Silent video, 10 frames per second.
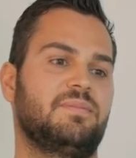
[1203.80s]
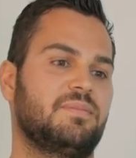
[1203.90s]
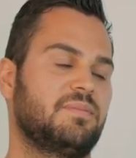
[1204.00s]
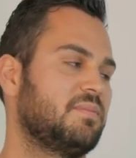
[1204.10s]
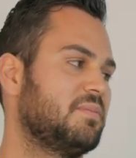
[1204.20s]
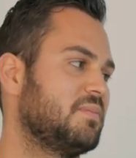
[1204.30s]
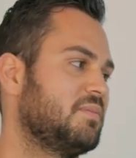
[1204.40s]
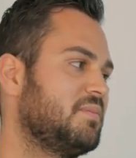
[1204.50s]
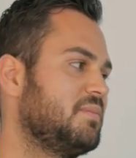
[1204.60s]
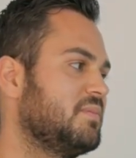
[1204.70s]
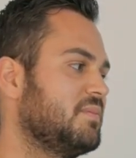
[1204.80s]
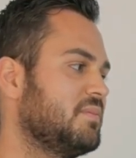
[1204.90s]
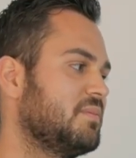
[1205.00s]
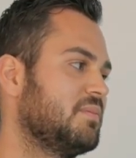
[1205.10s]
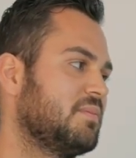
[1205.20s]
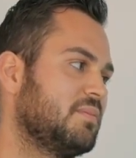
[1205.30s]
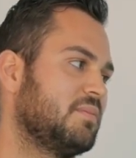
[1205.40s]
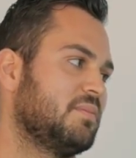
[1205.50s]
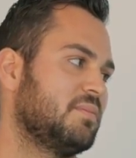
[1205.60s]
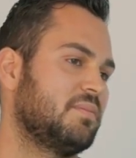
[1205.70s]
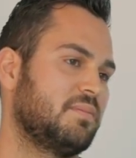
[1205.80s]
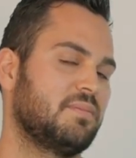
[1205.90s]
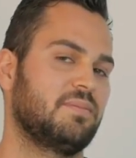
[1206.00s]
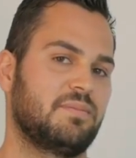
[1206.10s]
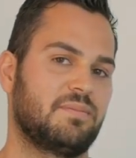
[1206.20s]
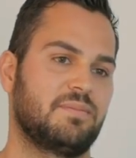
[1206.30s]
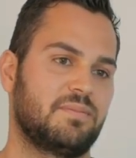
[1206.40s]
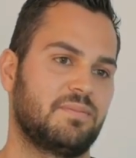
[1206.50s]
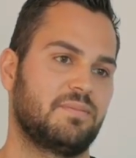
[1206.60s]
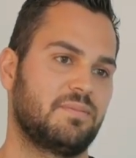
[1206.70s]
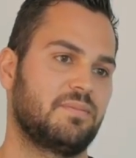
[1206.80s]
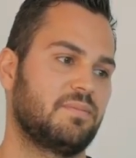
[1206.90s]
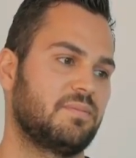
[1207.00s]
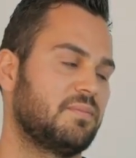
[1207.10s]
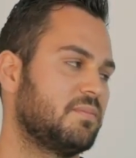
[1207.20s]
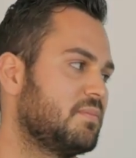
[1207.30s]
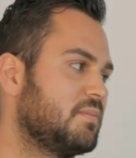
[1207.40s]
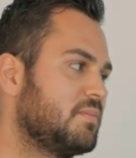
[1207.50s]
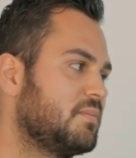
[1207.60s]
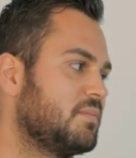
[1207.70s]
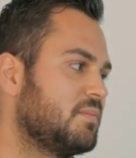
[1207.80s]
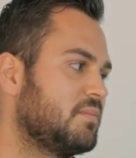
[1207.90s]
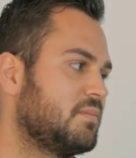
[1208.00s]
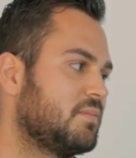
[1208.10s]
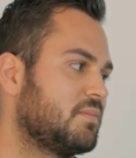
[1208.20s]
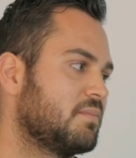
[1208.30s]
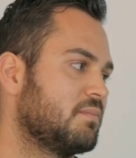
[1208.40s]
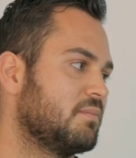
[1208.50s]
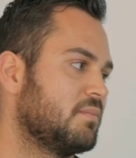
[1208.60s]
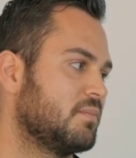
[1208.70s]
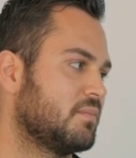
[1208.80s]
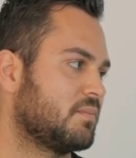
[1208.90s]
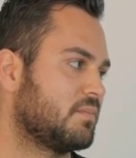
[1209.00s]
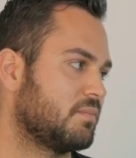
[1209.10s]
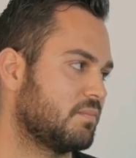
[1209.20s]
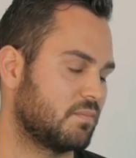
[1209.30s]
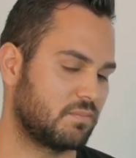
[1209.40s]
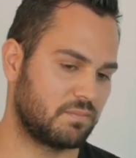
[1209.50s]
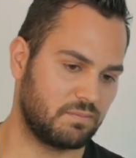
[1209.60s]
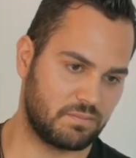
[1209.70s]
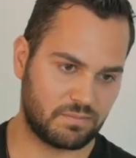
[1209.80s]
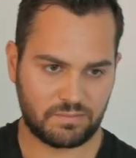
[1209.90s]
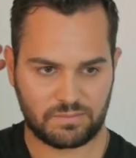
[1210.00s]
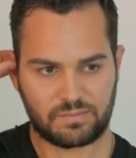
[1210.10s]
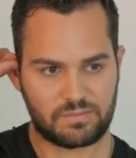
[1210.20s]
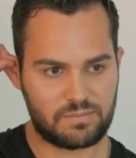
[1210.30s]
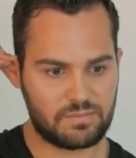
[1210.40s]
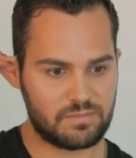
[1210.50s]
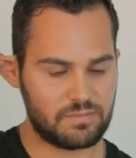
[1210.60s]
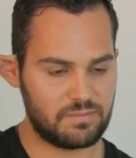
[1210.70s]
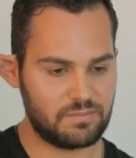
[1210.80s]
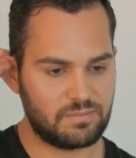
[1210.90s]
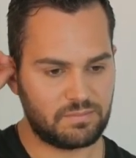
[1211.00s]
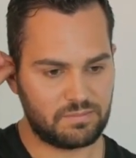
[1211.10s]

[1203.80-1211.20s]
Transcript: The person shown says nothing.